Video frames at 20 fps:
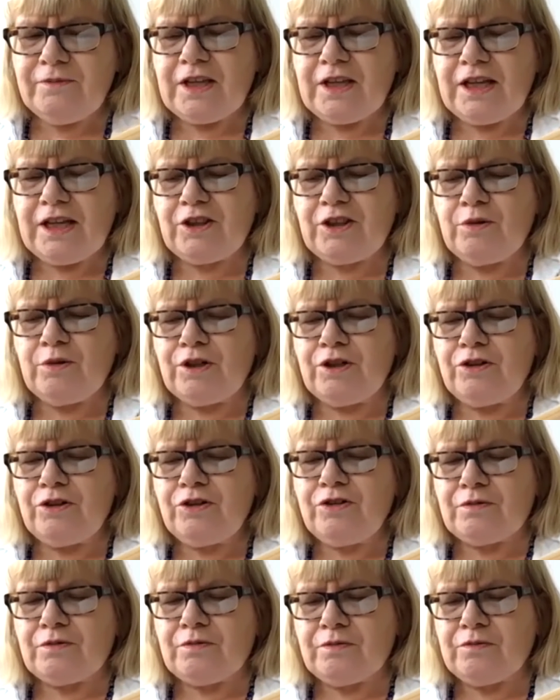At the
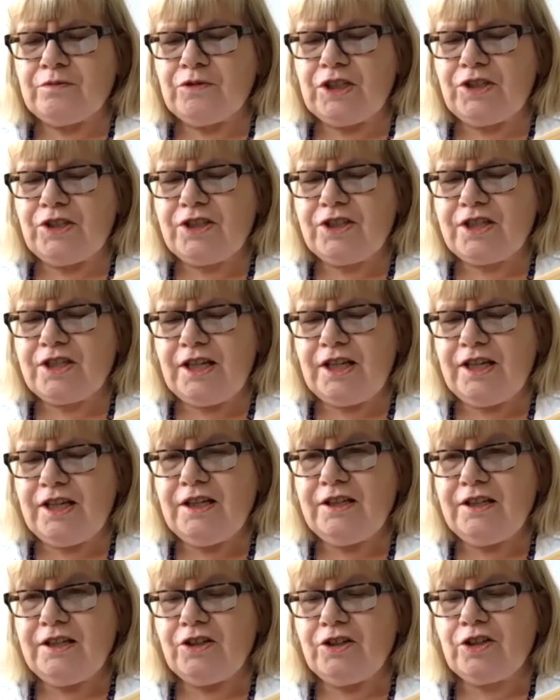bottom, we
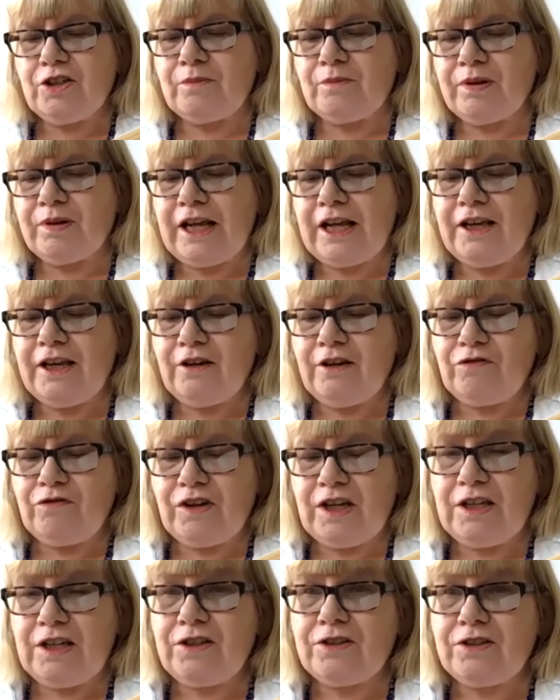stared into the blank
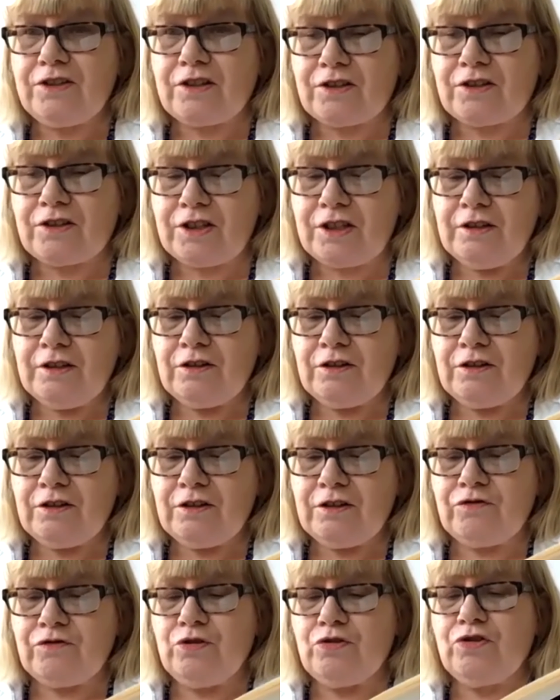faces of
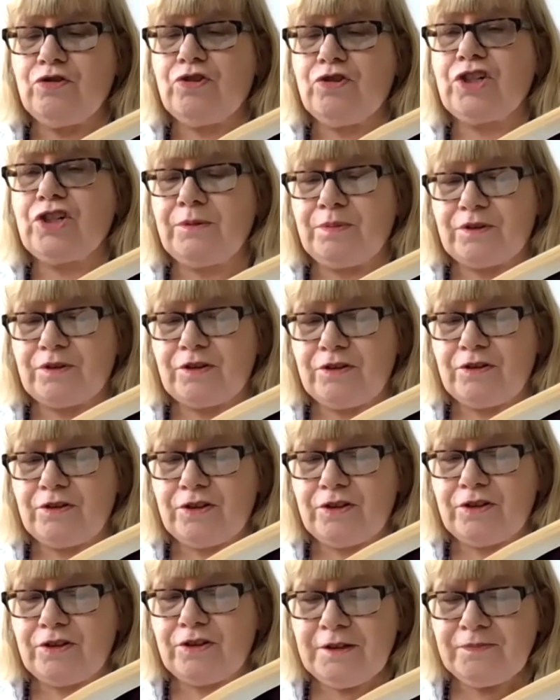two
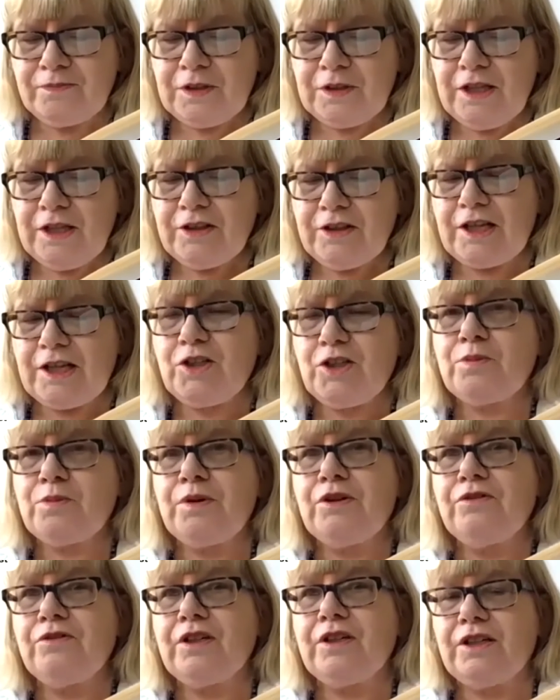shepherds. They
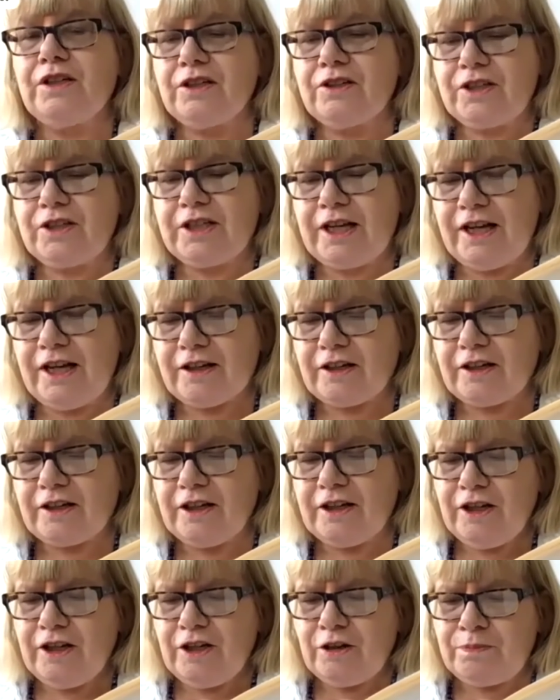spoke in a tongue
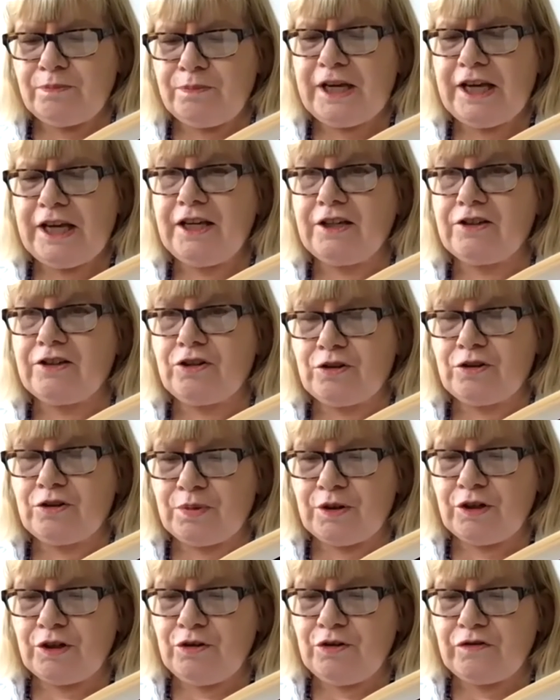opaque to
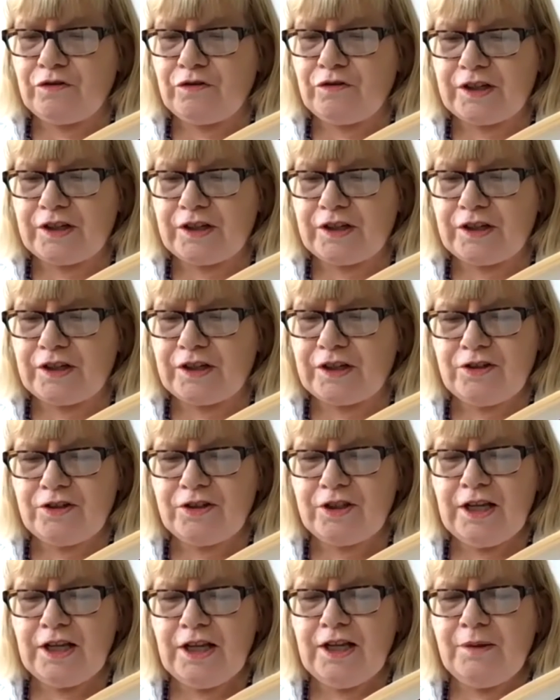both of
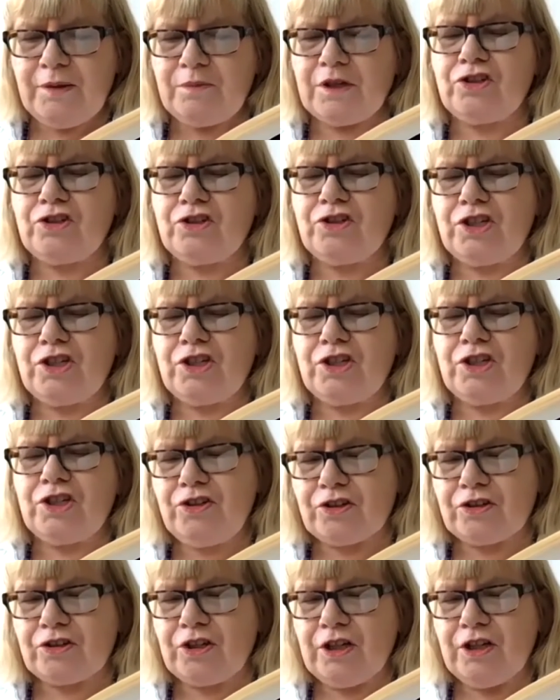us, but
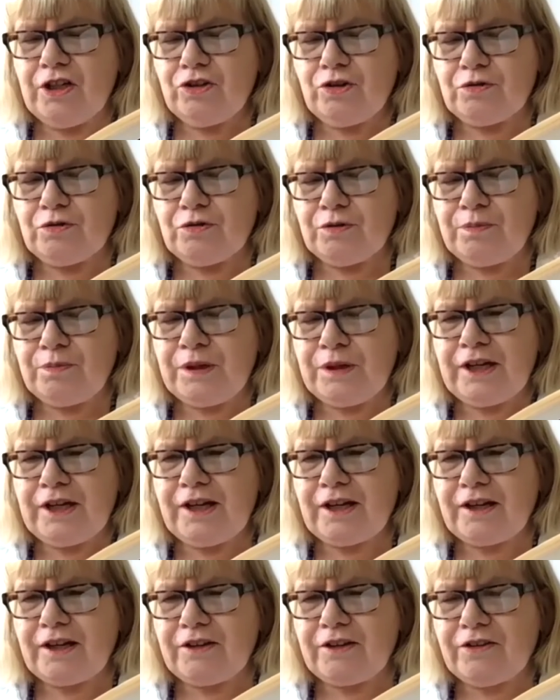gestured to a
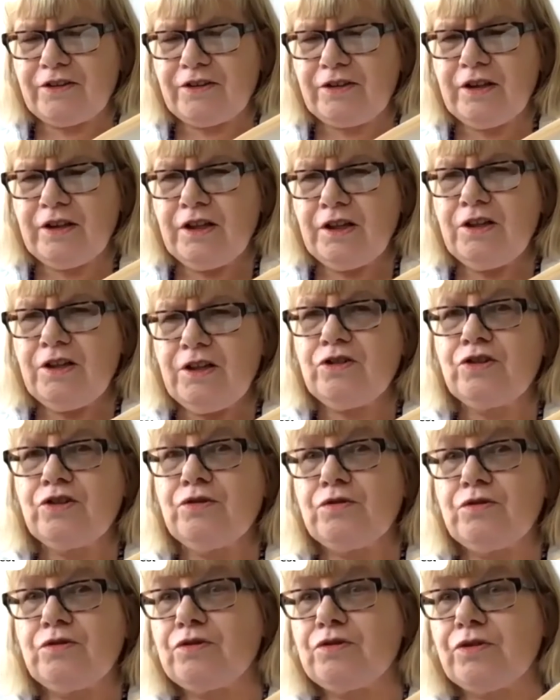path, to
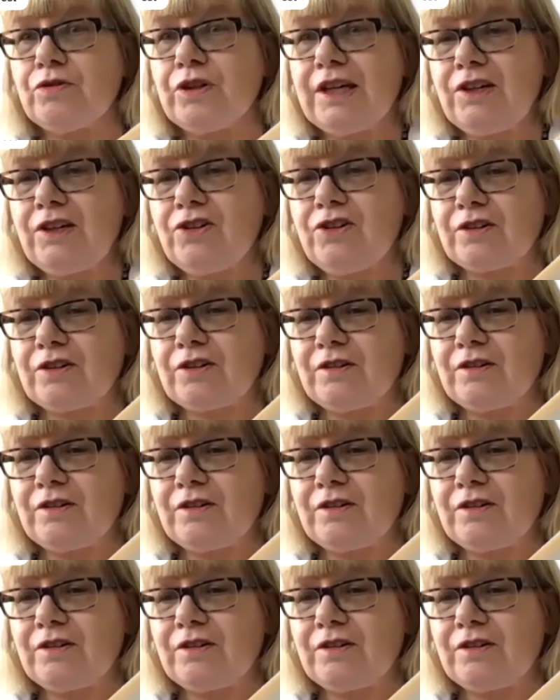a direction.